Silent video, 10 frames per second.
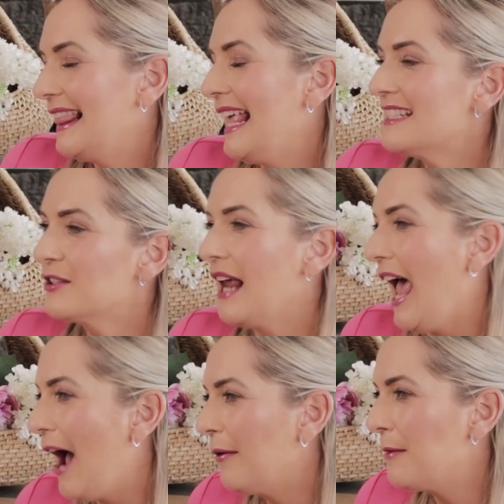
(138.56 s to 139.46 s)
that's sort of
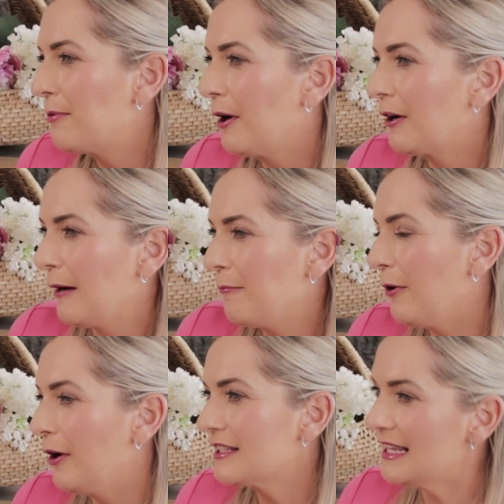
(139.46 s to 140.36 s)
how our program
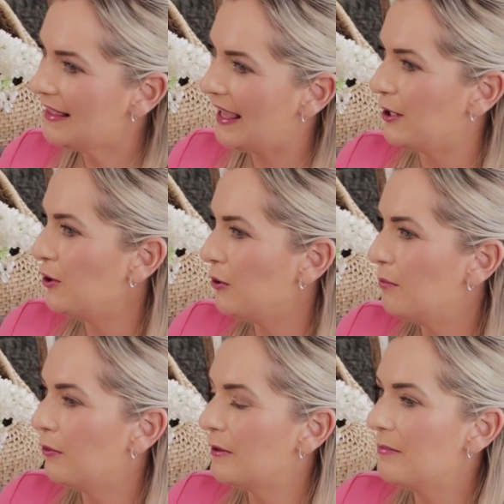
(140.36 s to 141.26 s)
works in that
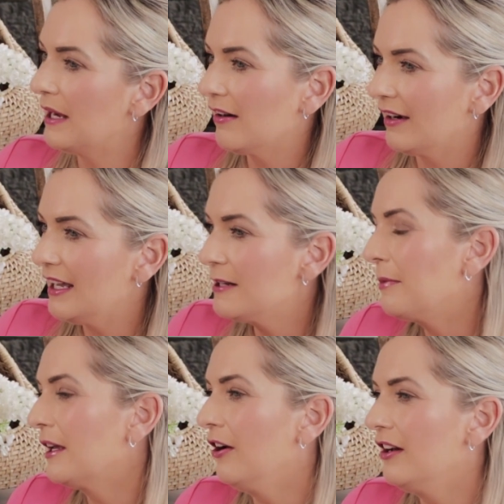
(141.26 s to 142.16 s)
newborn period
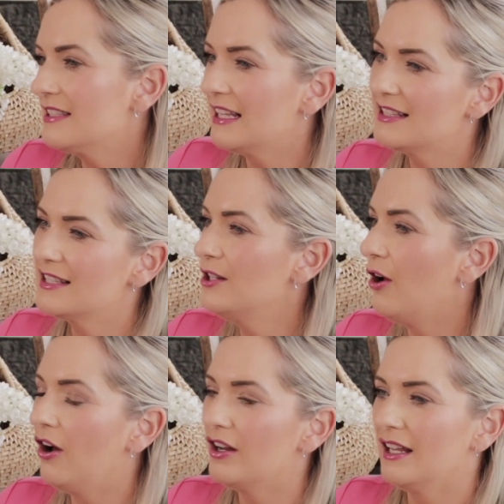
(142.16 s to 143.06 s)
because it's
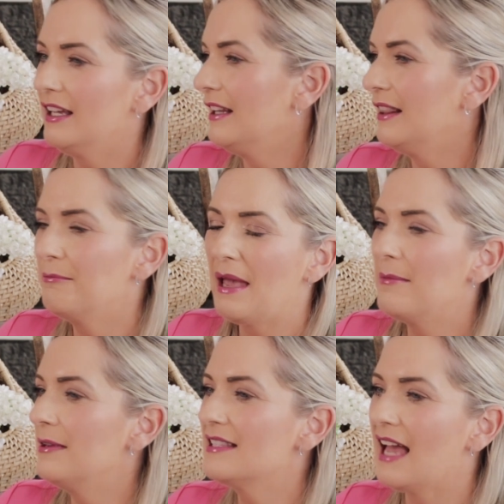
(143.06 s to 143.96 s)
not uh,
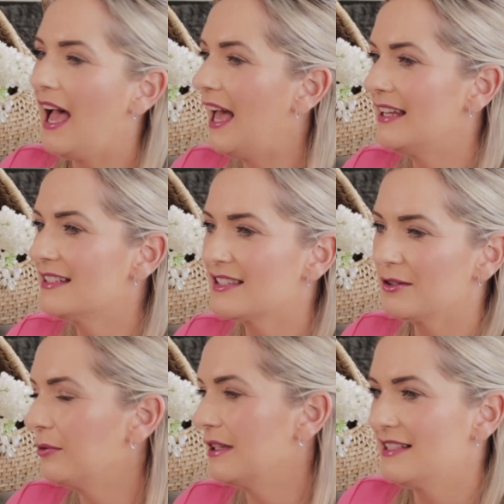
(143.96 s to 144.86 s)
babies aren't
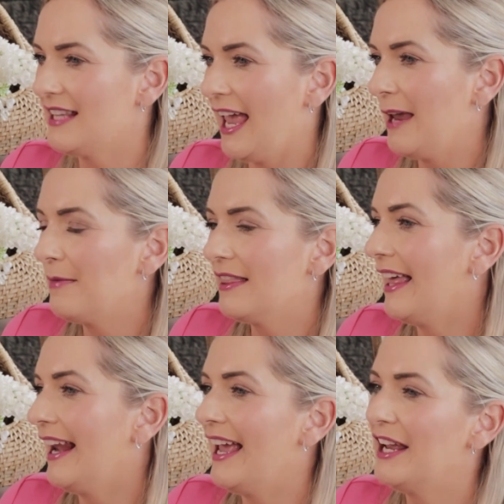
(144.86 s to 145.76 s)
all the same at
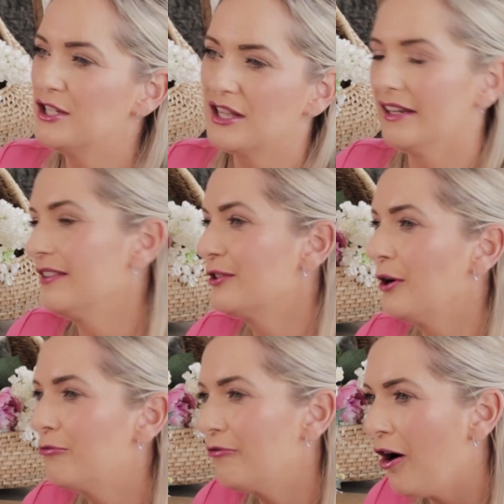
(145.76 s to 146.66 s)
that age things
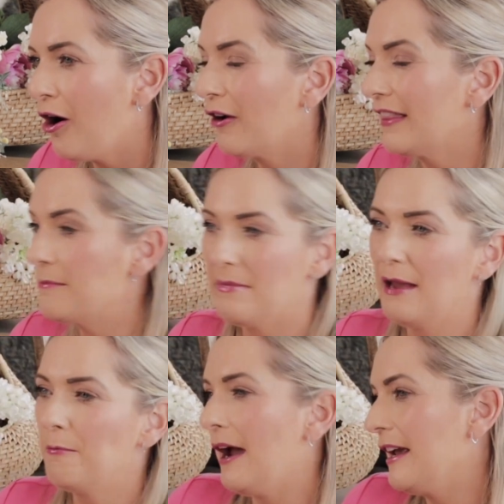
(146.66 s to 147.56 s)
go wrong they
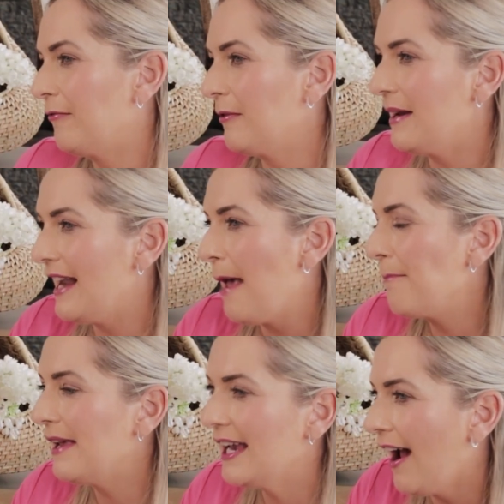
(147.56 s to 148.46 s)
may wake from a
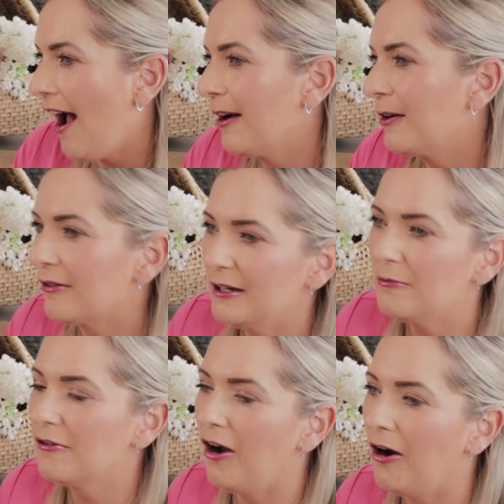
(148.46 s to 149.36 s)
nap being hungry
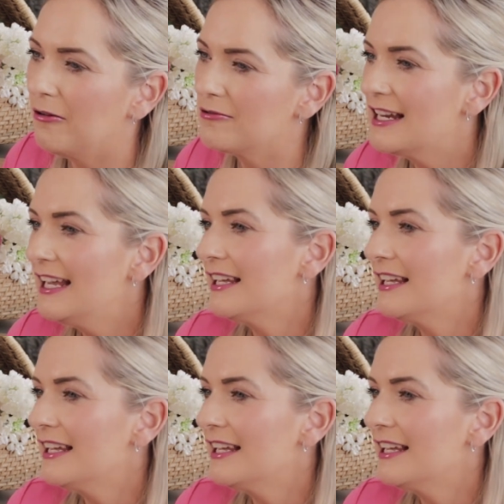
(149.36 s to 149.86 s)
or cold